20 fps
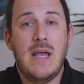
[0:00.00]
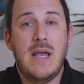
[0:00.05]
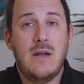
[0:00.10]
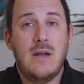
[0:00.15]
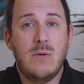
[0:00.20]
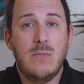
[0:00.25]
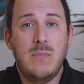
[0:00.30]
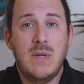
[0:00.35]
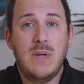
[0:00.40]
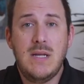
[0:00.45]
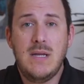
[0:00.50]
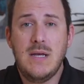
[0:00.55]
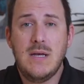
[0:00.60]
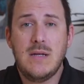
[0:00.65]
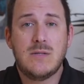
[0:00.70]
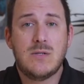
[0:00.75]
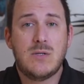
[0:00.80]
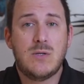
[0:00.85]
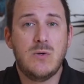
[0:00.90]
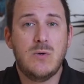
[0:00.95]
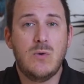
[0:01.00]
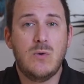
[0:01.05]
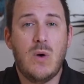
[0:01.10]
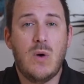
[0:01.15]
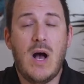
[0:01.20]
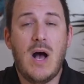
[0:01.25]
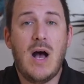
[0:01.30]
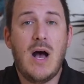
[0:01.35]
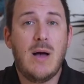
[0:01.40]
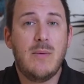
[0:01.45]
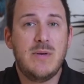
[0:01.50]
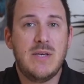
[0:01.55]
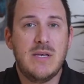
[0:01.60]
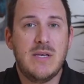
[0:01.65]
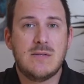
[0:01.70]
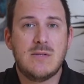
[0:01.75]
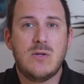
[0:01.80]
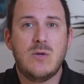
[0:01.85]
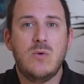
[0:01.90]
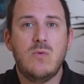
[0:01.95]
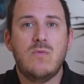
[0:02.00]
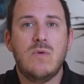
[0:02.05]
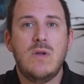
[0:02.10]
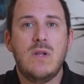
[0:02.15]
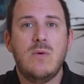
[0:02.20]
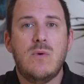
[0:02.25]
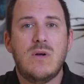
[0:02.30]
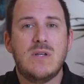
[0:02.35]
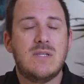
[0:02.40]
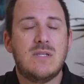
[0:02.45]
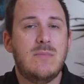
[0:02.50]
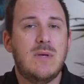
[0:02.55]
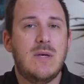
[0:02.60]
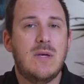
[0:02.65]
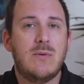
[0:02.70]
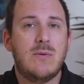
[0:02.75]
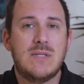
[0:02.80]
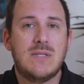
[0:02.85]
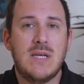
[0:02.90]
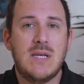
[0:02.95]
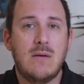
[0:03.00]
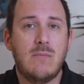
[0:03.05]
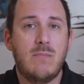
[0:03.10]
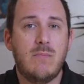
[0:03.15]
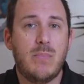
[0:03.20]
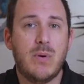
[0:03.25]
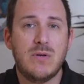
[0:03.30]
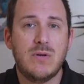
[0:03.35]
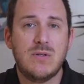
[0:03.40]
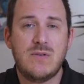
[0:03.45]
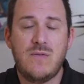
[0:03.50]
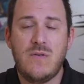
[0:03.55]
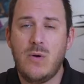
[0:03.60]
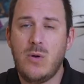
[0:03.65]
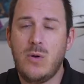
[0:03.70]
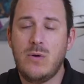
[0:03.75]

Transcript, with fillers: intermediate to hobbyist who really wants to be able to take burst